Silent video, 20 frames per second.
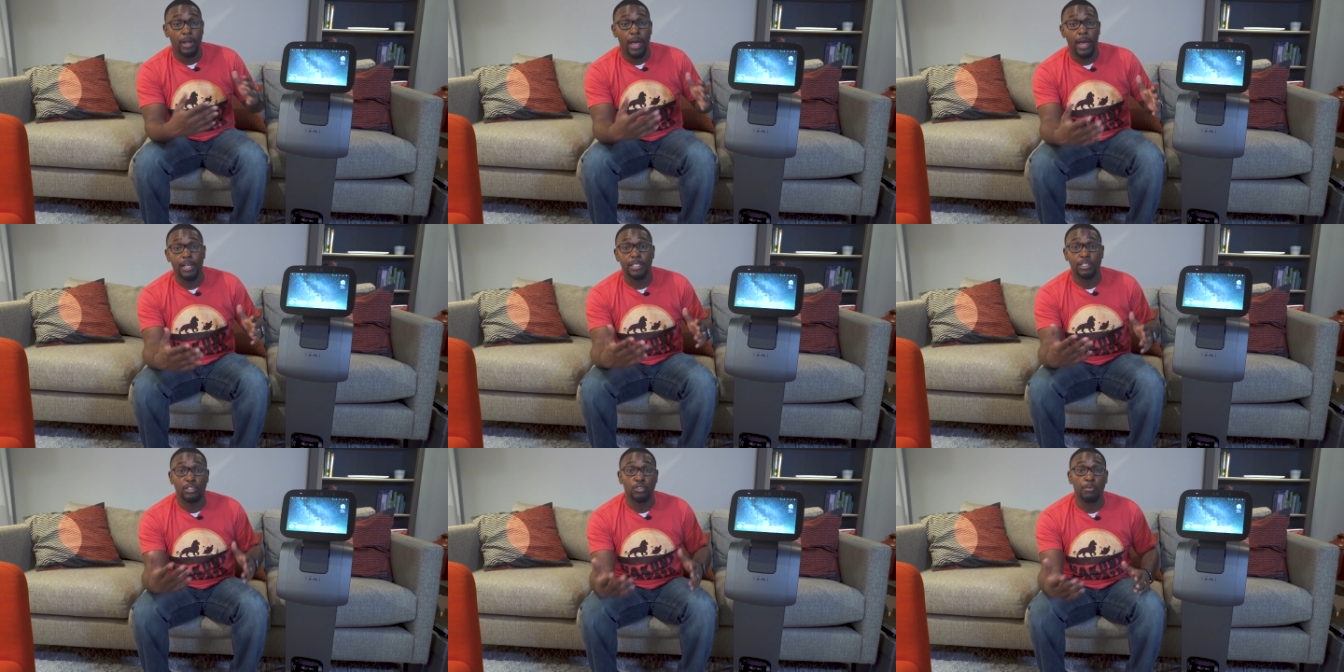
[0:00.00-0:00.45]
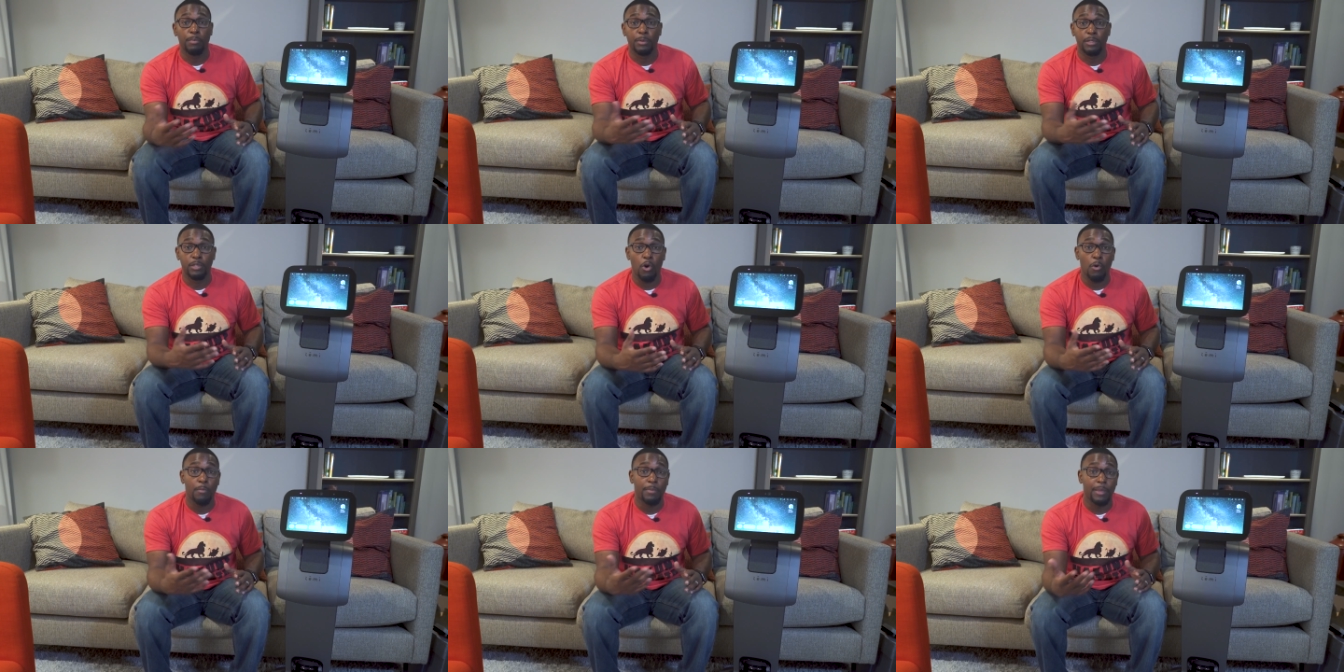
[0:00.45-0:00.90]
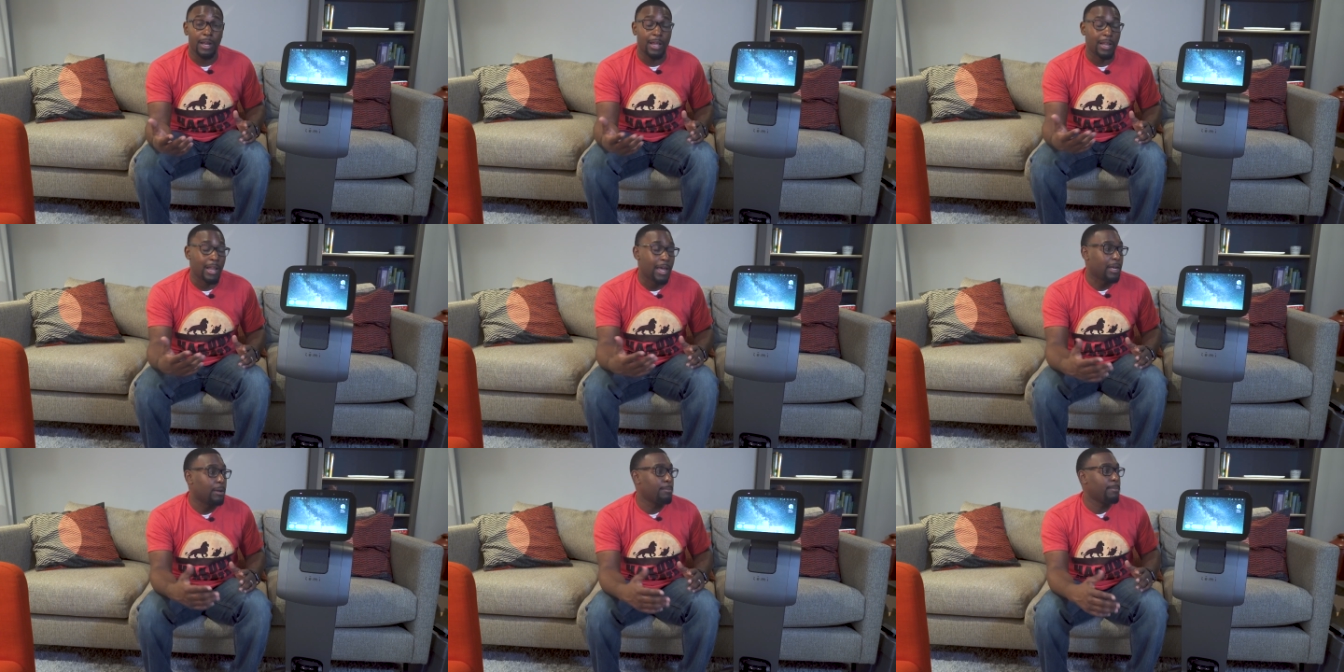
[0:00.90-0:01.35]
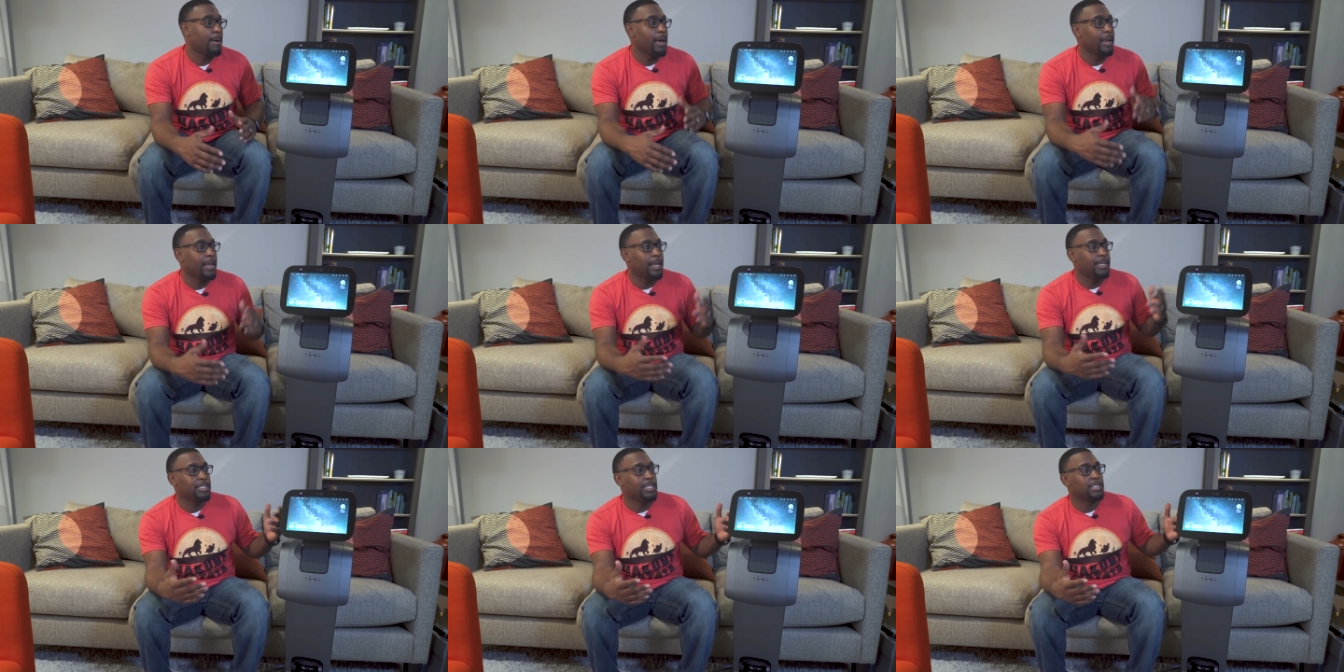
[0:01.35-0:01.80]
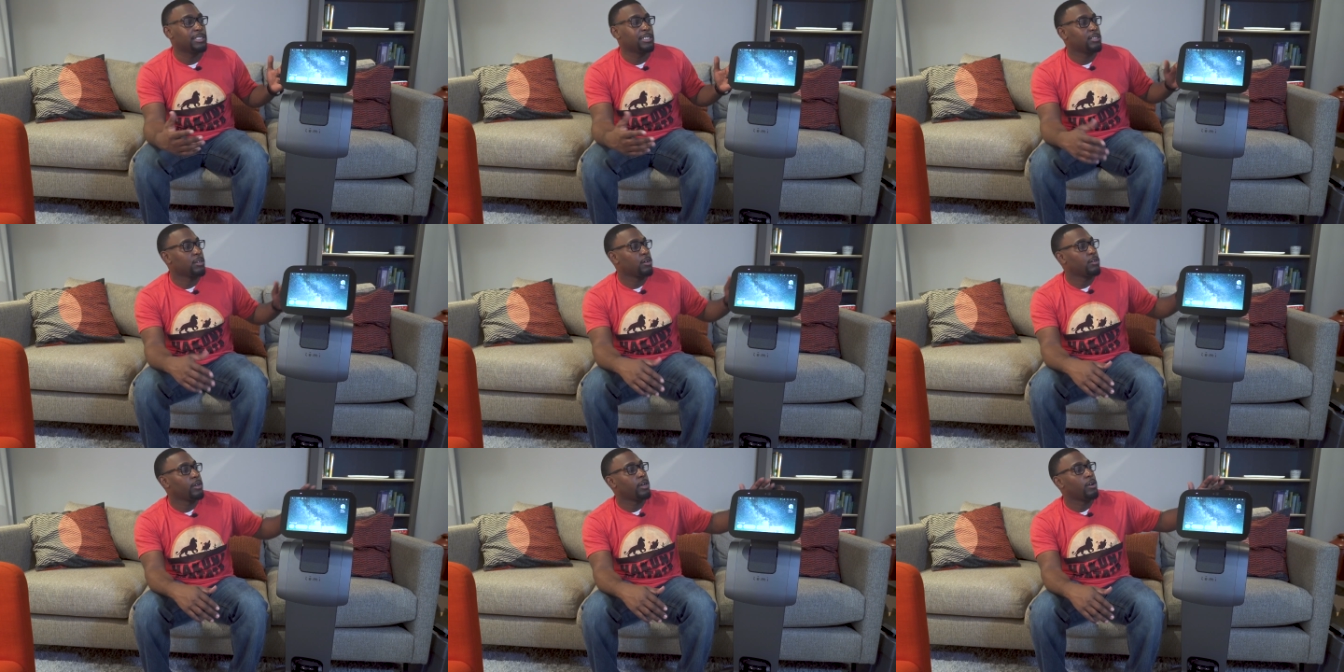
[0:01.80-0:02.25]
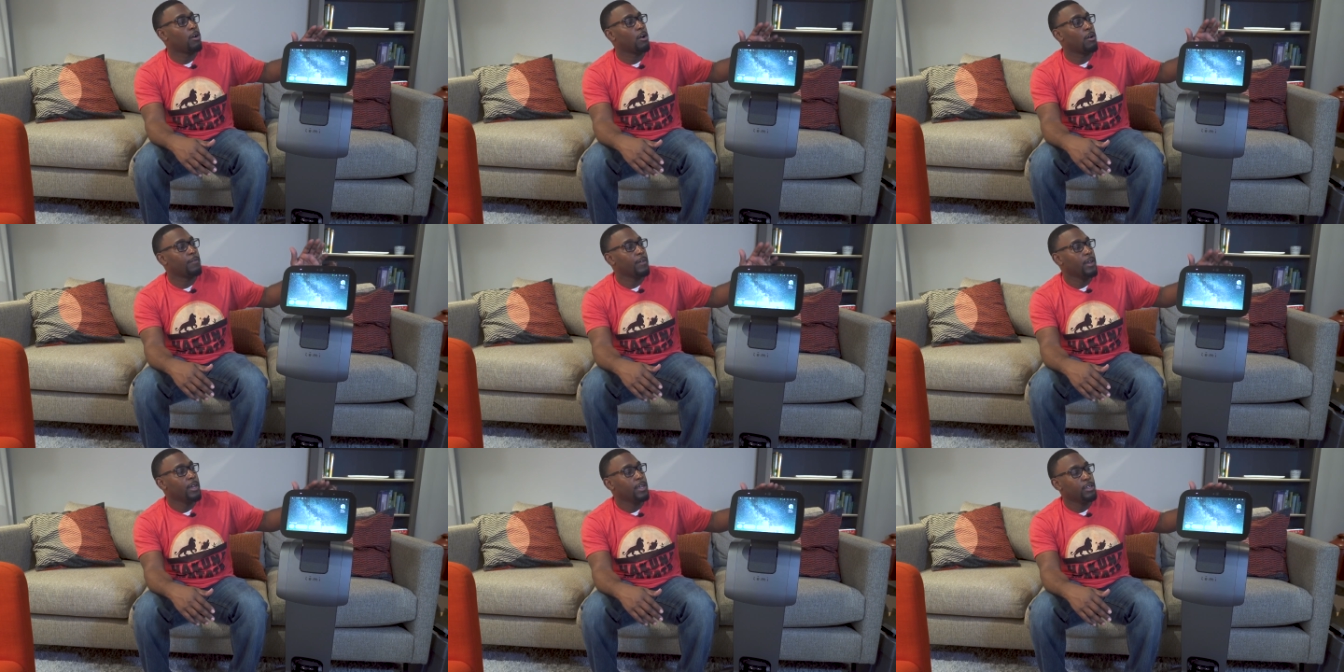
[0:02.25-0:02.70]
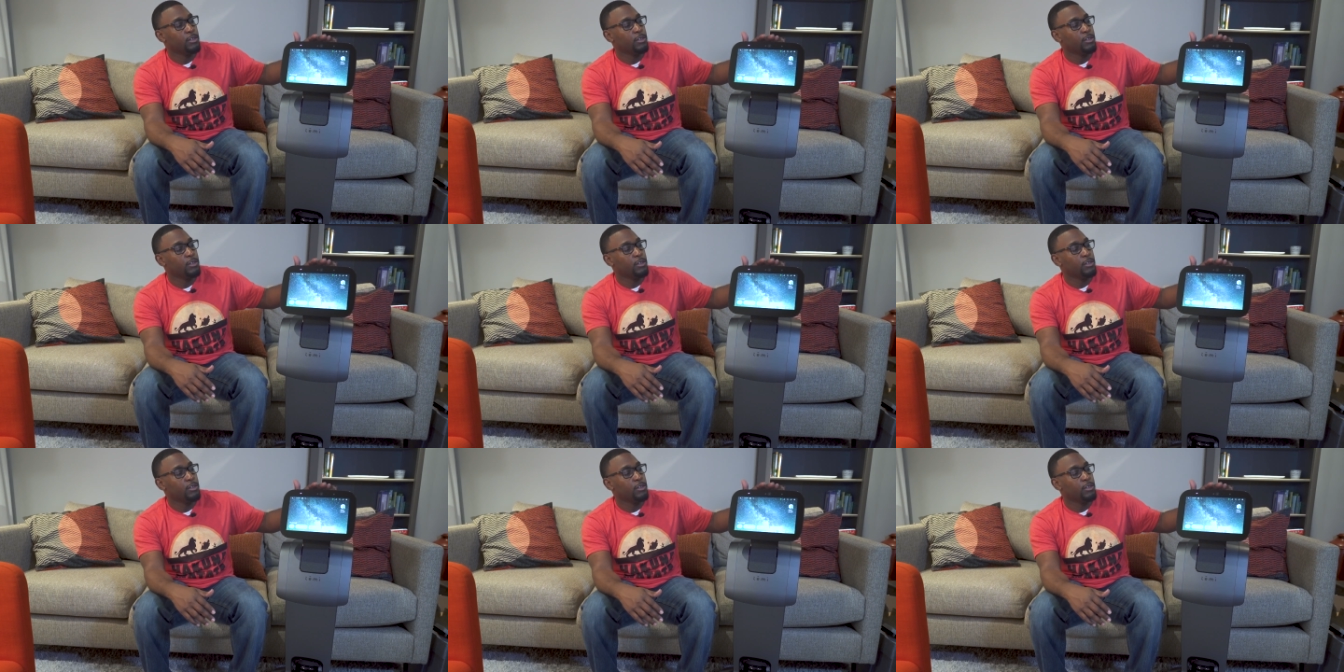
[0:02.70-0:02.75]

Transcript: that is super dope that I like about it. And just to turn it off,